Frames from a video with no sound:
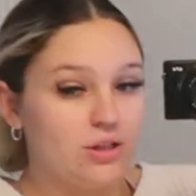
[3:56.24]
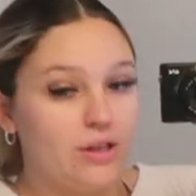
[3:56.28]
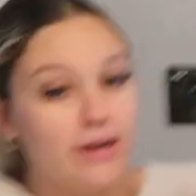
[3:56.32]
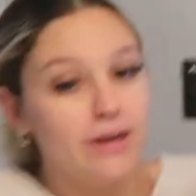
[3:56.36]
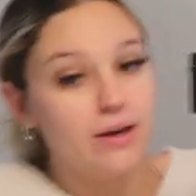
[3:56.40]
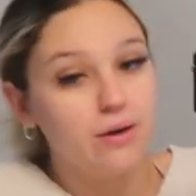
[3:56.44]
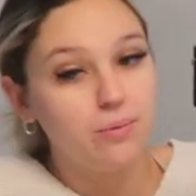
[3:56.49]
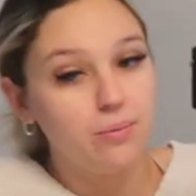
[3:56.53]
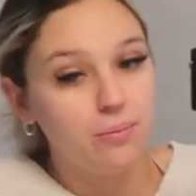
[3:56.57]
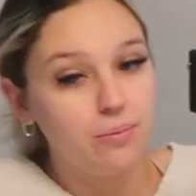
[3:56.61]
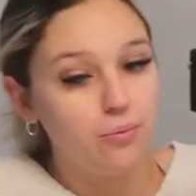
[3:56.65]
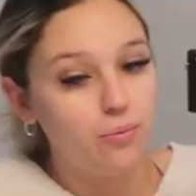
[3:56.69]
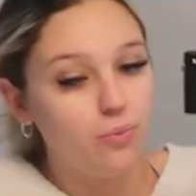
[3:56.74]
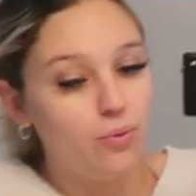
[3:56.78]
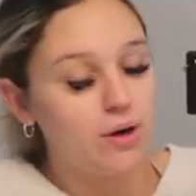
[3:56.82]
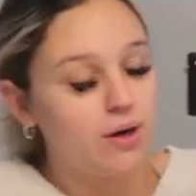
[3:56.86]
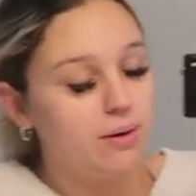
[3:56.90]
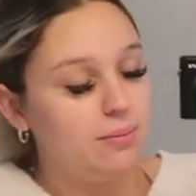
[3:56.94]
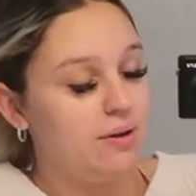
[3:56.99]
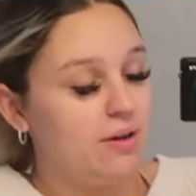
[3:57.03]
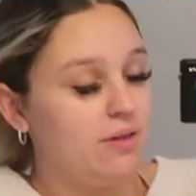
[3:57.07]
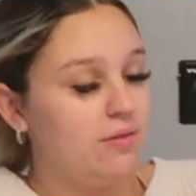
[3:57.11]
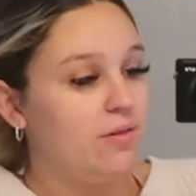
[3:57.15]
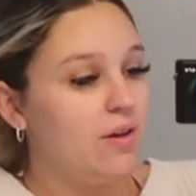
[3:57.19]
like one
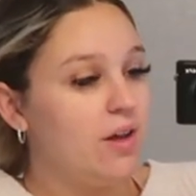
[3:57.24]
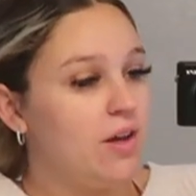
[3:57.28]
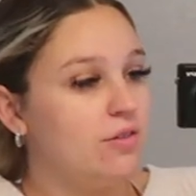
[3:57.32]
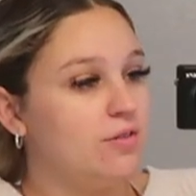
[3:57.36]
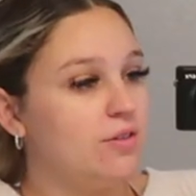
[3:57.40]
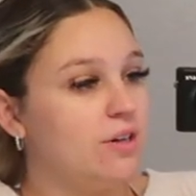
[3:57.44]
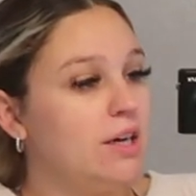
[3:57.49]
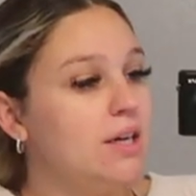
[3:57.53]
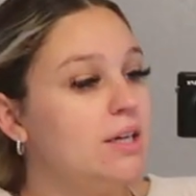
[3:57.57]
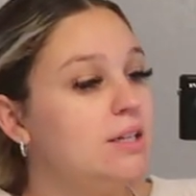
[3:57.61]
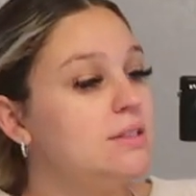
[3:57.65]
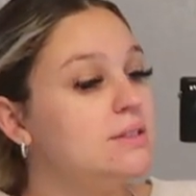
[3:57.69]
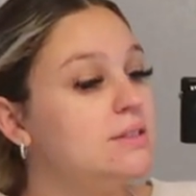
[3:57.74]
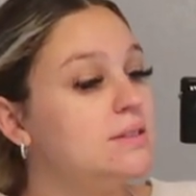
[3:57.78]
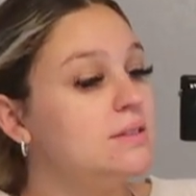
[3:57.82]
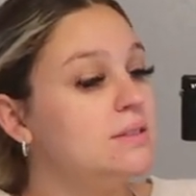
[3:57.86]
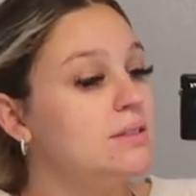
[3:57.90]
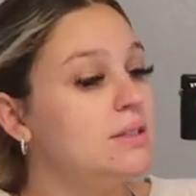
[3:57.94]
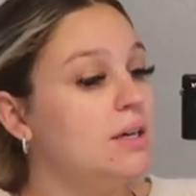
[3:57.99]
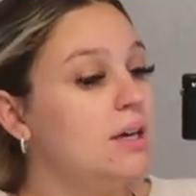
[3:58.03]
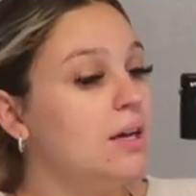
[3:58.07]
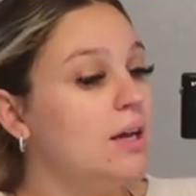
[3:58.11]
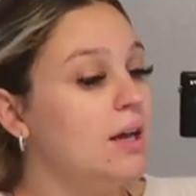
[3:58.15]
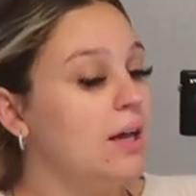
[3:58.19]
of my
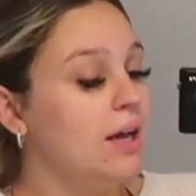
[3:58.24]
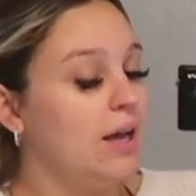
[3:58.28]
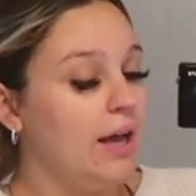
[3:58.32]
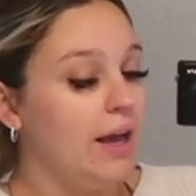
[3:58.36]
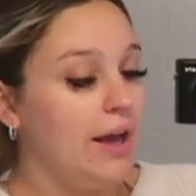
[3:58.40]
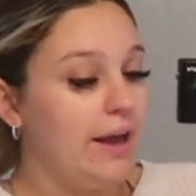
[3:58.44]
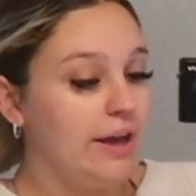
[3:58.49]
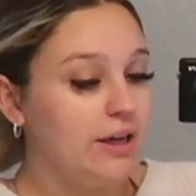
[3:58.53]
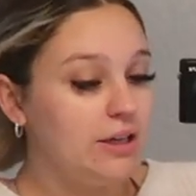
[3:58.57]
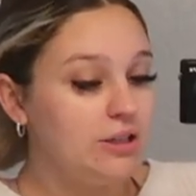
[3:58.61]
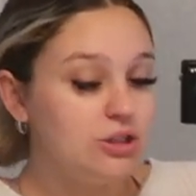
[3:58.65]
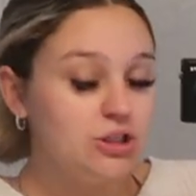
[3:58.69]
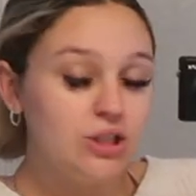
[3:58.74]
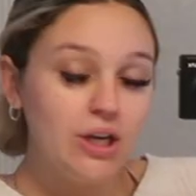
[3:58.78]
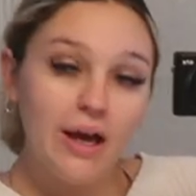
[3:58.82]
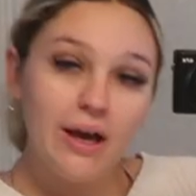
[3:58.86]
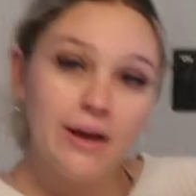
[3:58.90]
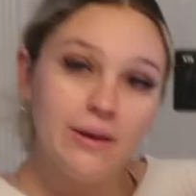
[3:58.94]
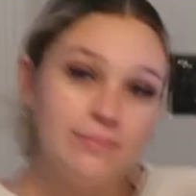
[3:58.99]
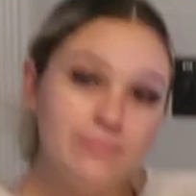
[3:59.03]
favorites. And yeah,